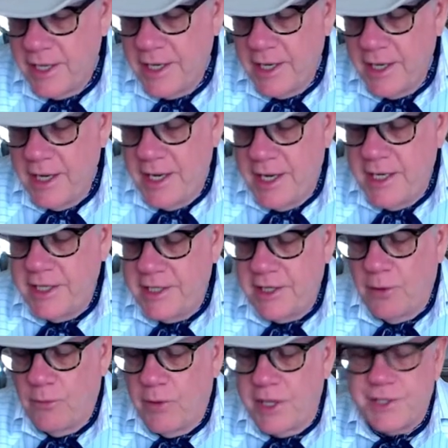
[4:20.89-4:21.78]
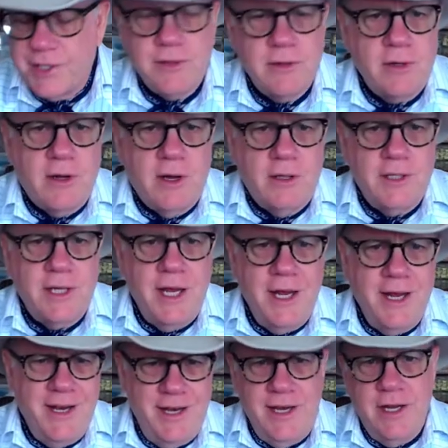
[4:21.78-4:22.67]
And he did a Western called The
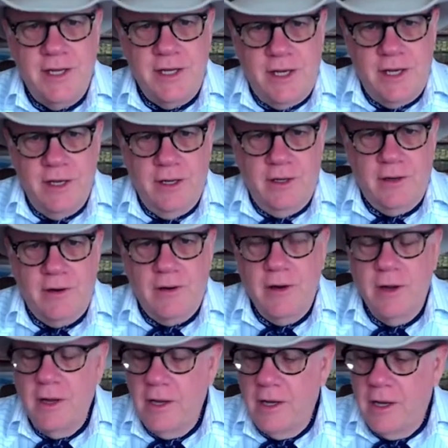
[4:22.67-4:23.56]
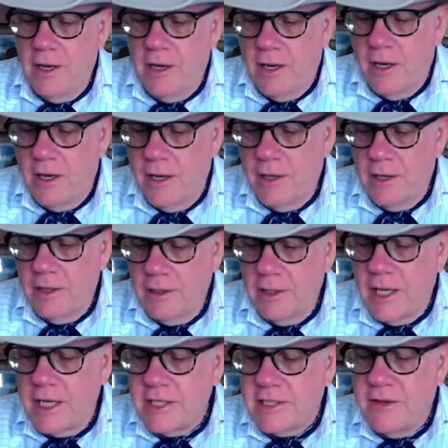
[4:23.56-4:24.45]
Indian Killer.
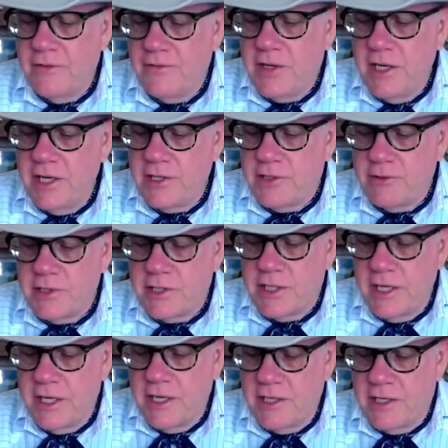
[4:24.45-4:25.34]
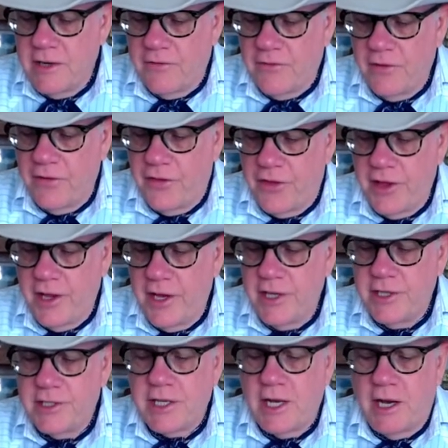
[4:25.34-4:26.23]
Lots of interesting and different
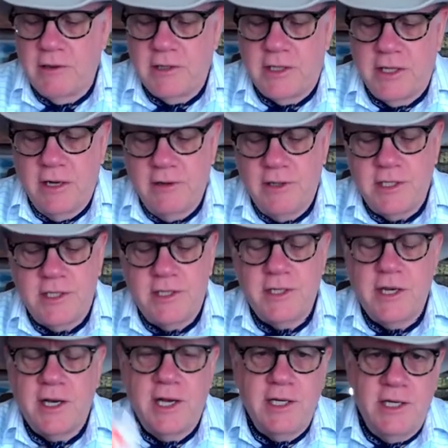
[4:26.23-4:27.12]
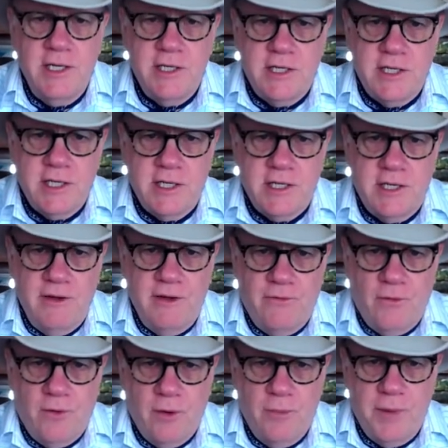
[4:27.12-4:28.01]
things out there. This is a
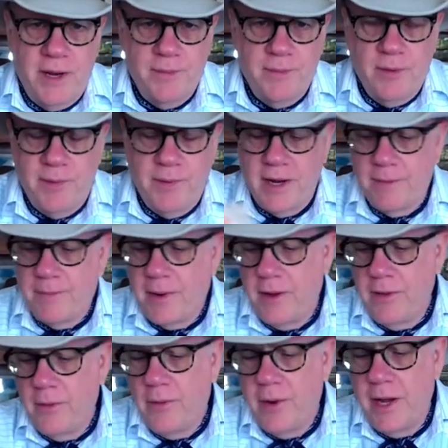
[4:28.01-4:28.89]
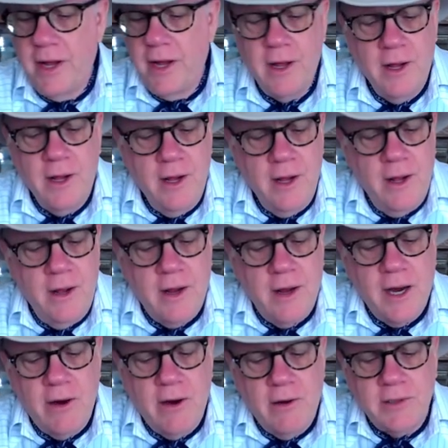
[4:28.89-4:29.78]
1964 paperback, by the way.
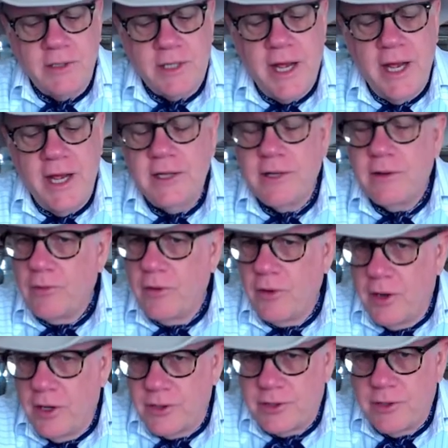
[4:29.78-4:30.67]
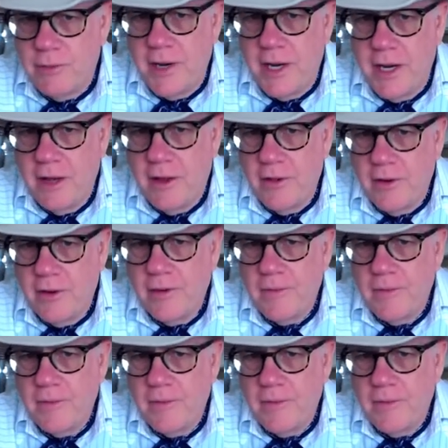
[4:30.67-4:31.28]
Harold Kalin wrote also many other